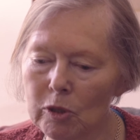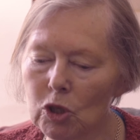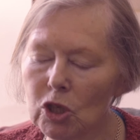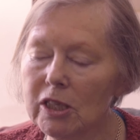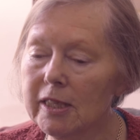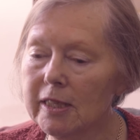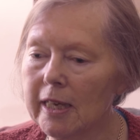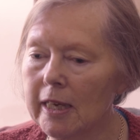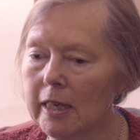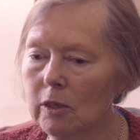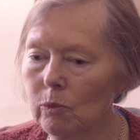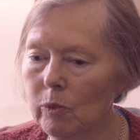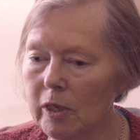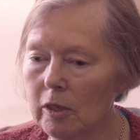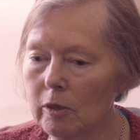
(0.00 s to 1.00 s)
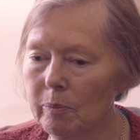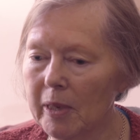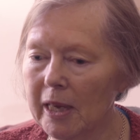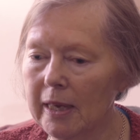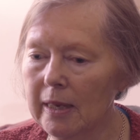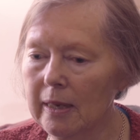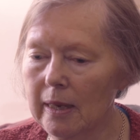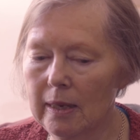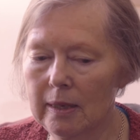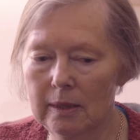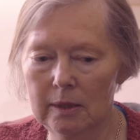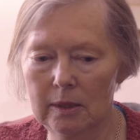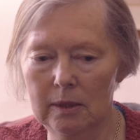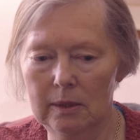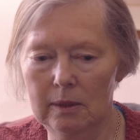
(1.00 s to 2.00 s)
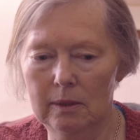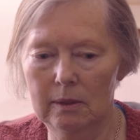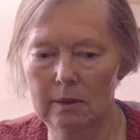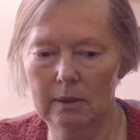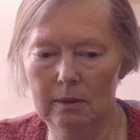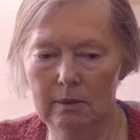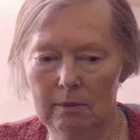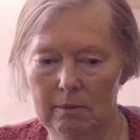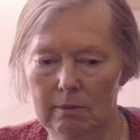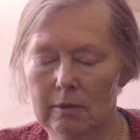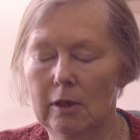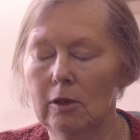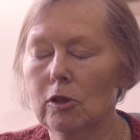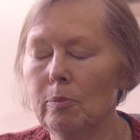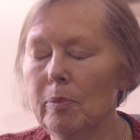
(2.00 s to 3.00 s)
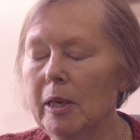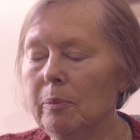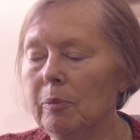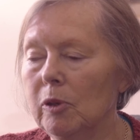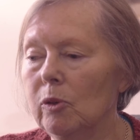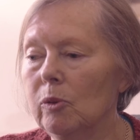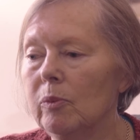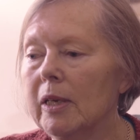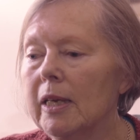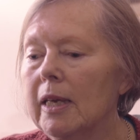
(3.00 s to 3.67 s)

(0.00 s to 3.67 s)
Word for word: and she stayed with me and the other people who were